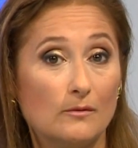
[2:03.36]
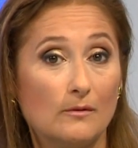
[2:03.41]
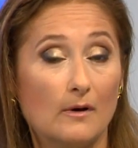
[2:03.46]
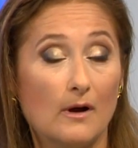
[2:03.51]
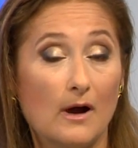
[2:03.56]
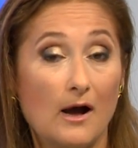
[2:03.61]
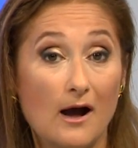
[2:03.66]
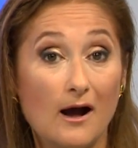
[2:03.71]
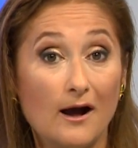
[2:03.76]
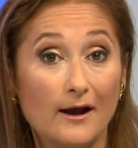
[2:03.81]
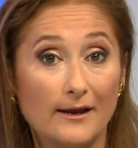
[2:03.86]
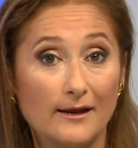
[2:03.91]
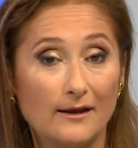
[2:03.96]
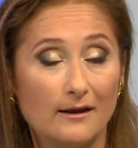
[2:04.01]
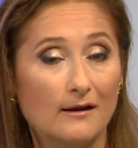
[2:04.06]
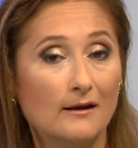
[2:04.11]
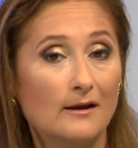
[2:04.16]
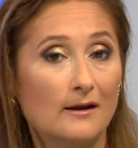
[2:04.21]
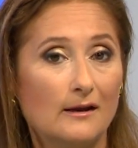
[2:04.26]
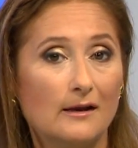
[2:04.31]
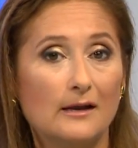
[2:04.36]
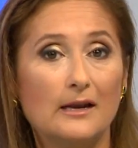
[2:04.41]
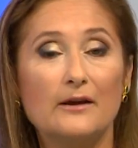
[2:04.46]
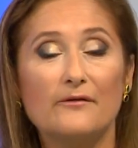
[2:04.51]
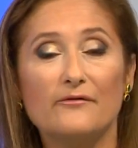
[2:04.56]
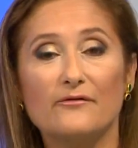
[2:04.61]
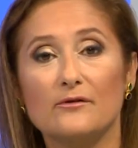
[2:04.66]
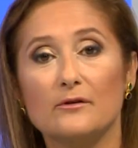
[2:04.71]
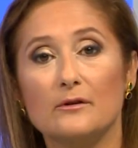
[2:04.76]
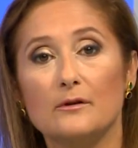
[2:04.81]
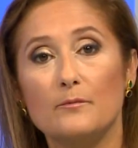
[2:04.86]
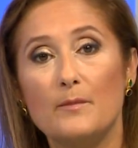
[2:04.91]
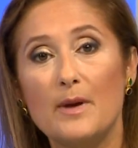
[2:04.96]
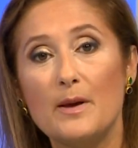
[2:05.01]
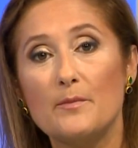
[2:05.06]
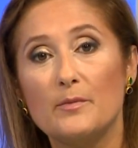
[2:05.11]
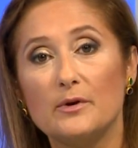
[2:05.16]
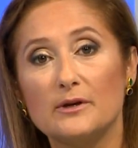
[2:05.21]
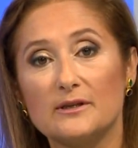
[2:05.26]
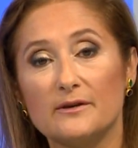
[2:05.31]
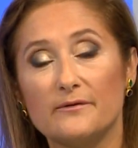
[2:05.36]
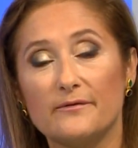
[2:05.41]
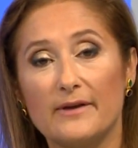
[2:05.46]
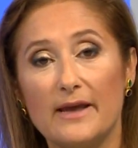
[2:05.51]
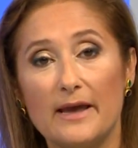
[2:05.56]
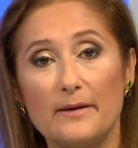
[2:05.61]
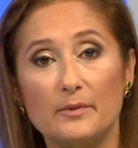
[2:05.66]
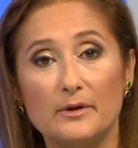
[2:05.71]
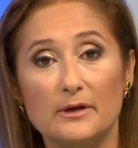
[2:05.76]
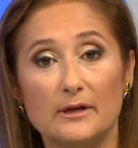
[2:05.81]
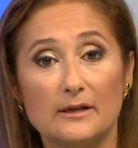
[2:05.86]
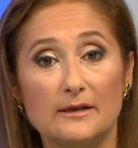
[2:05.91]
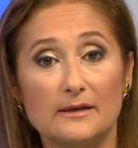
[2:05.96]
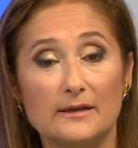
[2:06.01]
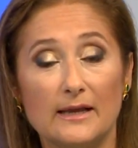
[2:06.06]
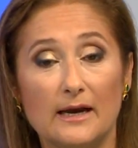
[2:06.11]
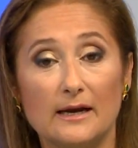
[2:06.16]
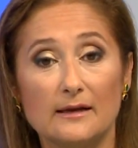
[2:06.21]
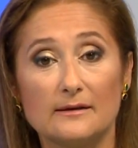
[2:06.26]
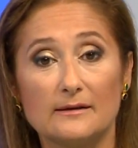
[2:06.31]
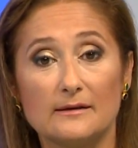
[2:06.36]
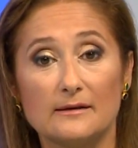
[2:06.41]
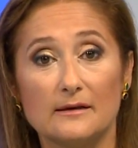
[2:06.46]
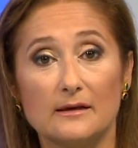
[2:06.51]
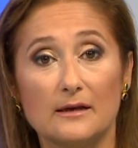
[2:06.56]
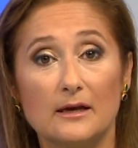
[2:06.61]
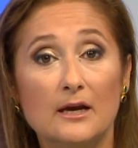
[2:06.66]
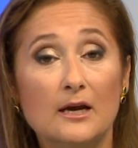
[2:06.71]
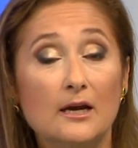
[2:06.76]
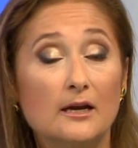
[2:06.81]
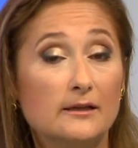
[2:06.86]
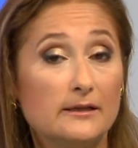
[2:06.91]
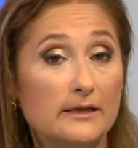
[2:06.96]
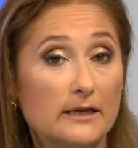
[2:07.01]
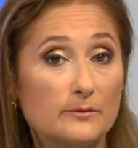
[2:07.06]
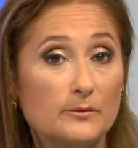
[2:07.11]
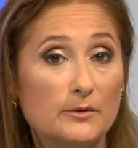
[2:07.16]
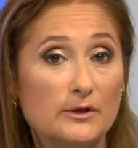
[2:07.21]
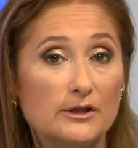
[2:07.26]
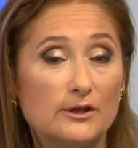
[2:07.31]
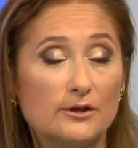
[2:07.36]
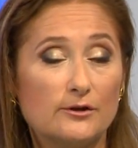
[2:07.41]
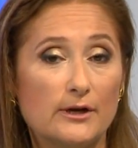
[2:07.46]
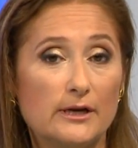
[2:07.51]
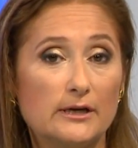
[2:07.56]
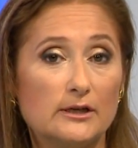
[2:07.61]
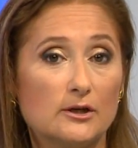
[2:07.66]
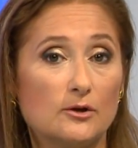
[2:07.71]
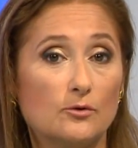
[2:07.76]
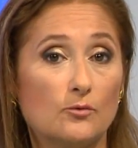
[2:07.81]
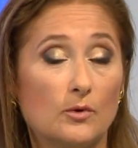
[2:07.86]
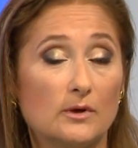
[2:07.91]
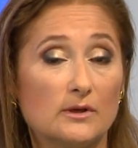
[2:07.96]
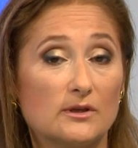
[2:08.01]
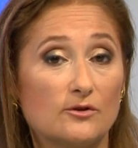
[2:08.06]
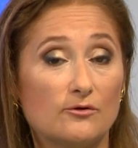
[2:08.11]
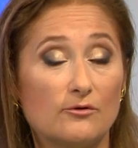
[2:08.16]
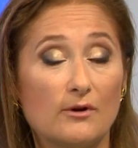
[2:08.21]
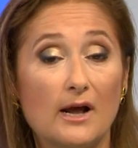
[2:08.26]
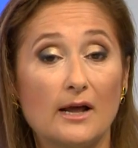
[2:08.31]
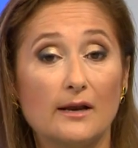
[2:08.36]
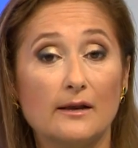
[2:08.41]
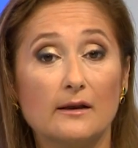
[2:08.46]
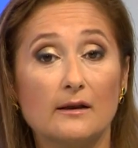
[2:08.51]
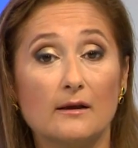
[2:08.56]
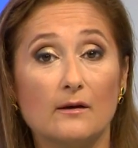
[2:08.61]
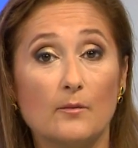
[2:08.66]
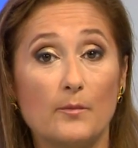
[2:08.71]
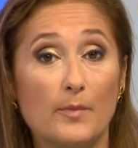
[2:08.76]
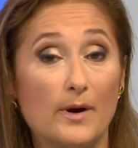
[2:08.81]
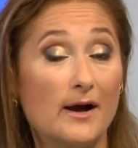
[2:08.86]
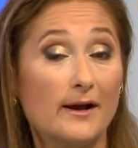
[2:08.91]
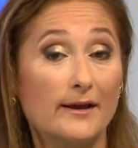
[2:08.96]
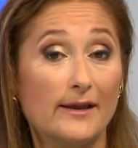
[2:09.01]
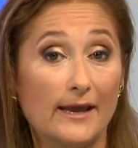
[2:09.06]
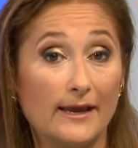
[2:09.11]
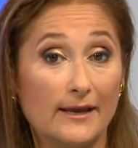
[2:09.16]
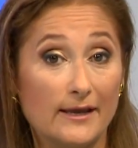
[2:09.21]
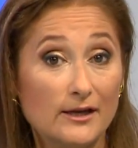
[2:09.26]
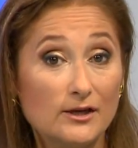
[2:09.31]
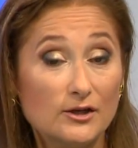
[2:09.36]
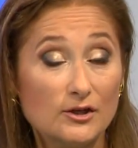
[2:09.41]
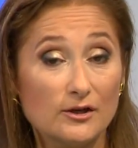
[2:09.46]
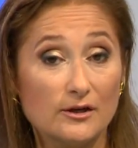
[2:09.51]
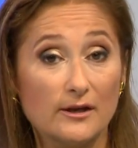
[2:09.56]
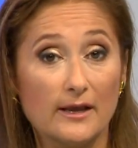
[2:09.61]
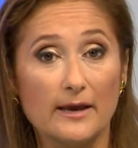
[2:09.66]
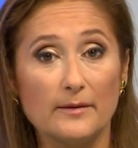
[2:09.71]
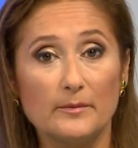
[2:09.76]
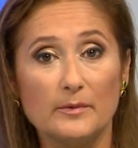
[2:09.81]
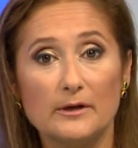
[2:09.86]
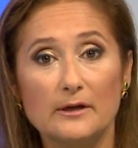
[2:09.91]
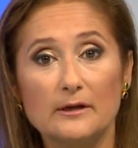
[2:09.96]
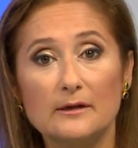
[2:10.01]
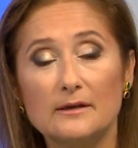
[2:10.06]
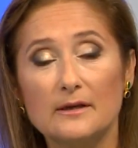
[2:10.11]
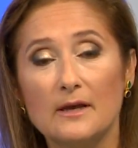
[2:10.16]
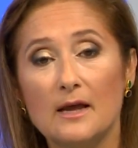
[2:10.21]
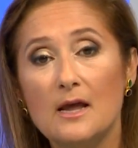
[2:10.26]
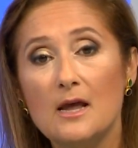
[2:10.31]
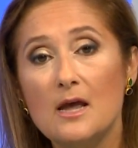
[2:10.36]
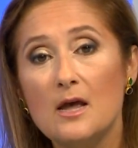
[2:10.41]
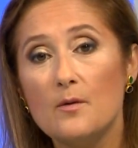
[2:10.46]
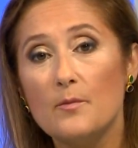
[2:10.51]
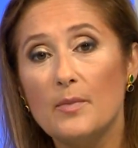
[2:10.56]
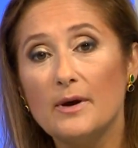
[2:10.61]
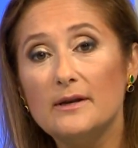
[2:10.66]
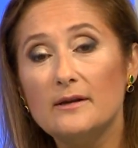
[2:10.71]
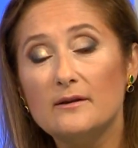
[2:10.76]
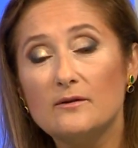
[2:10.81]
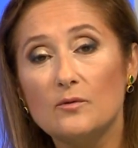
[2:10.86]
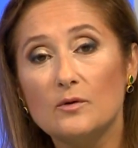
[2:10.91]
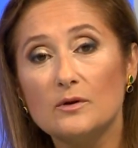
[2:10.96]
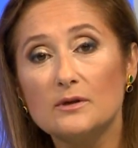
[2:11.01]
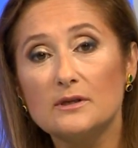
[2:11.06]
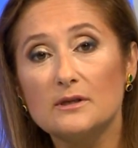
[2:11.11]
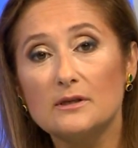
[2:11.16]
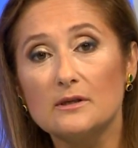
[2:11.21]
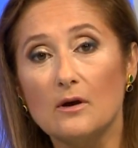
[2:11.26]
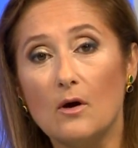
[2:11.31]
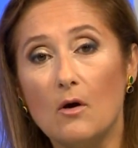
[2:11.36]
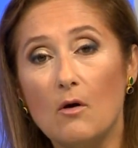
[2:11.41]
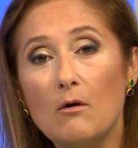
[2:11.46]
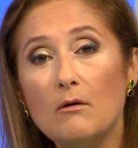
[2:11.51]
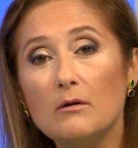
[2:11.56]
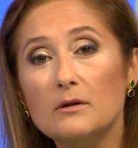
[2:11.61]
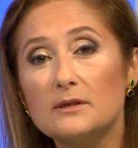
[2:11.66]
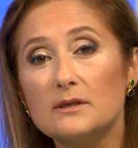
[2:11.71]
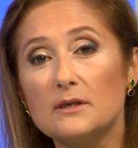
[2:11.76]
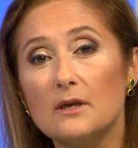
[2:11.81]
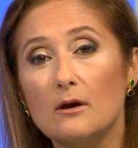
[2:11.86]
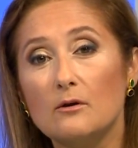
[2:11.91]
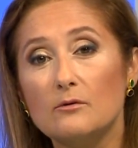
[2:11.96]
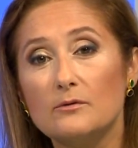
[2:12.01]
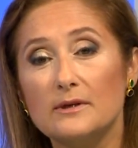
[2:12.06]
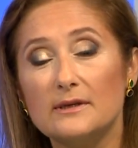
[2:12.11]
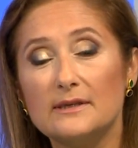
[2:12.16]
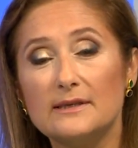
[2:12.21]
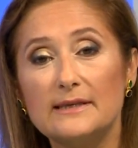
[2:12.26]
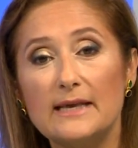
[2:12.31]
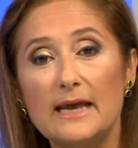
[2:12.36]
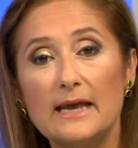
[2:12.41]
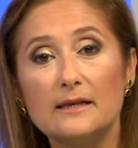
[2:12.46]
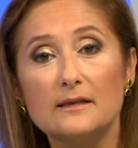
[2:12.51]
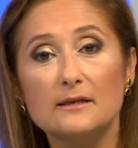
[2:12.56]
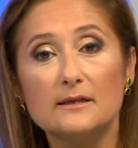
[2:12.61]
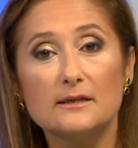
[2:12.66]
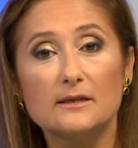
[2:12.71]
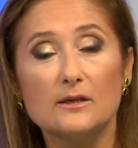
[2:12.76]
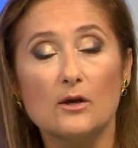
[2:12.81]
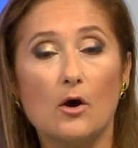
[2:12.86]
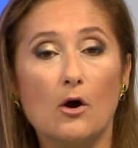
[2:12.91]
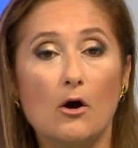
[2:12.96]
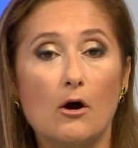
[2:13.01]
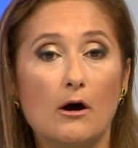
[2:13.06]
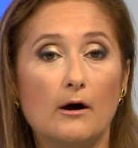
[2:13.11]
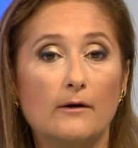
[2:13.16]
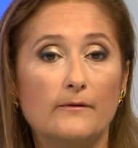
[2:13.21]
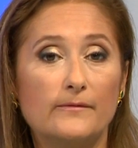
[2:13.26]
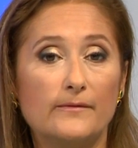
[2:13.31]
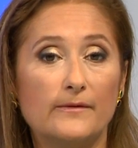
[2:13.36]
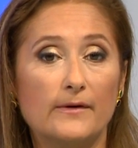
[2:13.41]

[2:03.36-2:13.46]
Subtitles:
high-level members of cabinet that the administration was run by a kitchen cabinet, but it was also the sense of